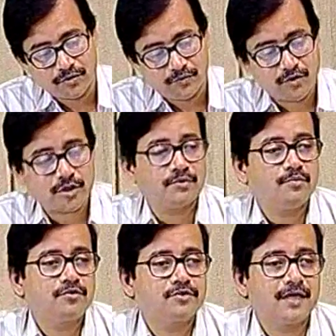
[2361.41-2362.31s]
Most of the
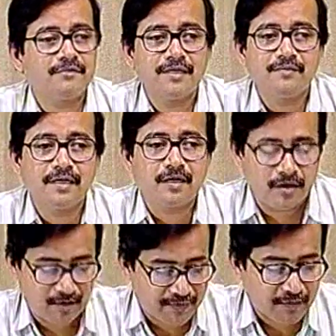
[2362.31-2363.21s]
books are available
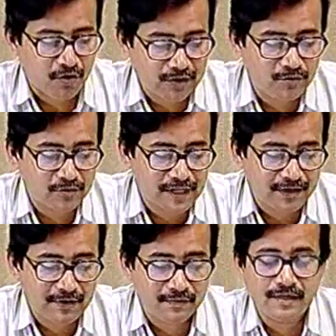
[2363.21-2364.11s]
in fact all the books are
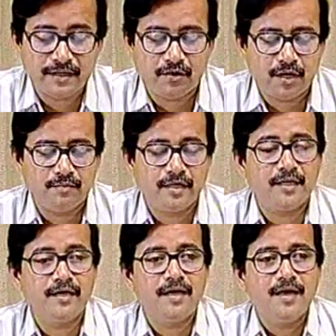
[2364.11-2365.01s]
available in our
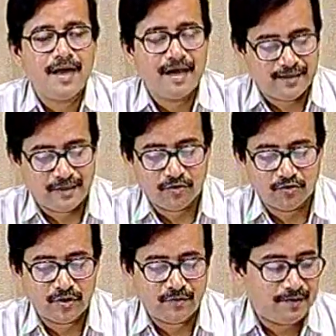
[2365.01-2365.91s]
library and they are
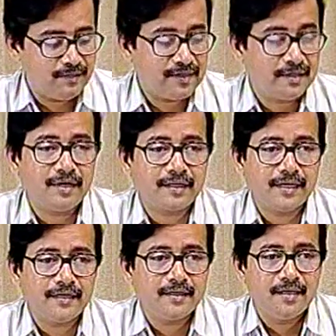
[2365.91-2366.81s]
also available in the
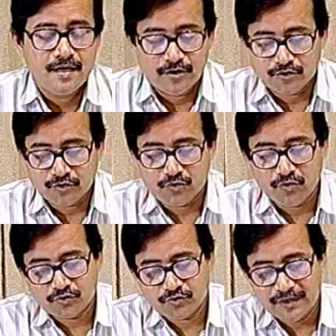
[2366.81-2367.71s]
market. So go
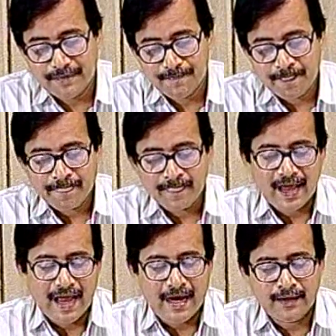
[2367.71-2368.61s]
through them
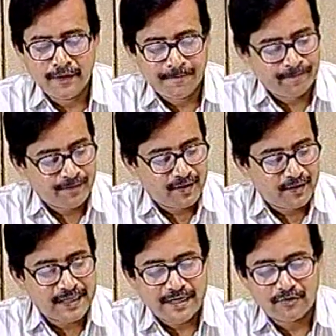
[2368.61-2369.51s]
and
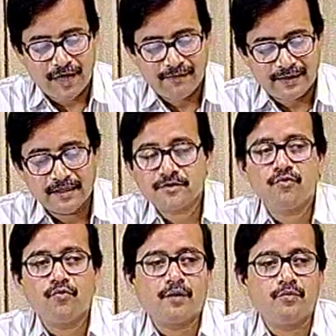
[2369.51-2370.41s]
try to have at least
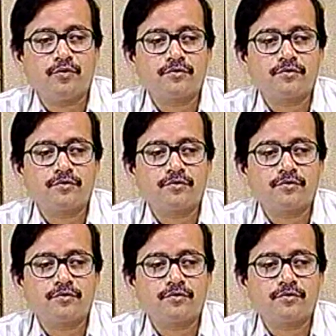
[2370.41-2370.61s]
one book.